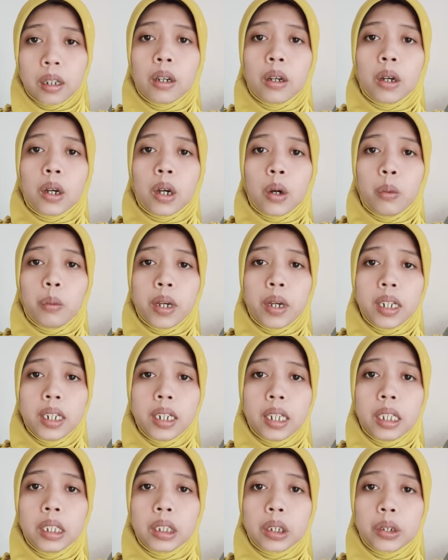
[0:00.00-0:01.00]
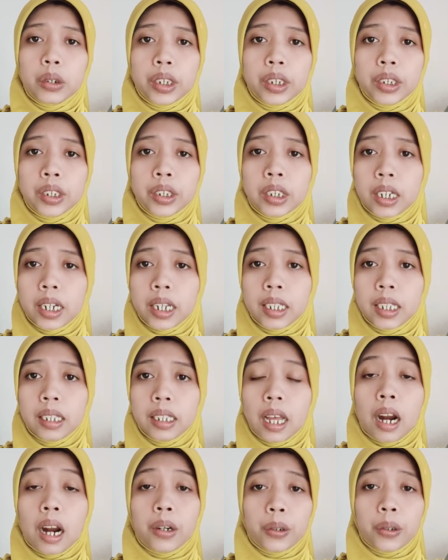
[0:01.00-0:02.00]
When interest rates
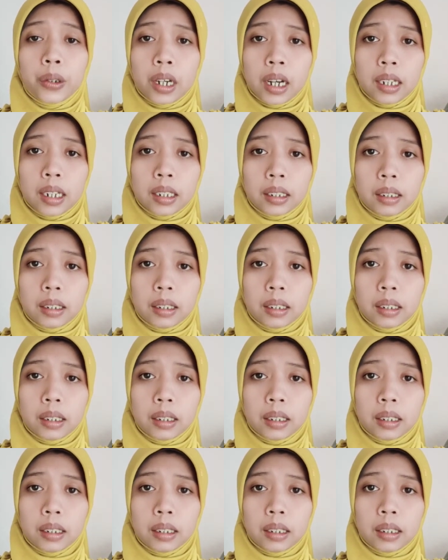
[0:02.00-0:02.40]
are cut,